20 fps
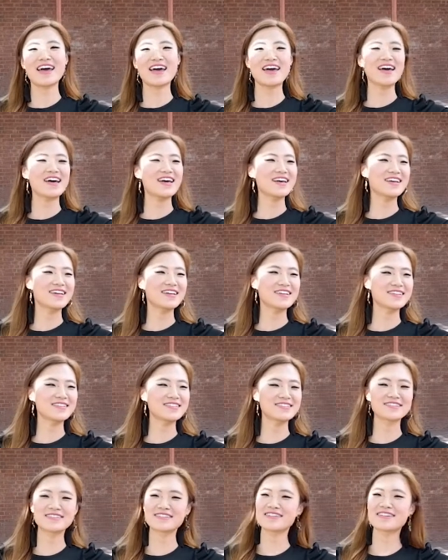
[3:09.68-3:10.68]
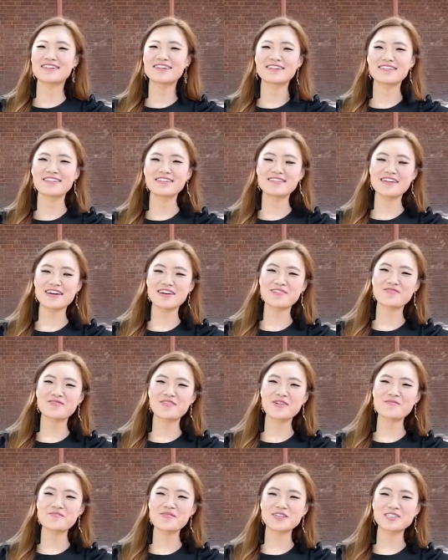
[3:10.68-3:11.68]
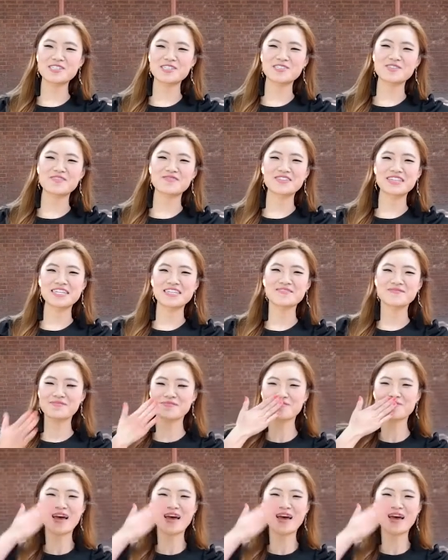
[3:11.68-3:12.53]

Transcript: And thank you very much, Germany.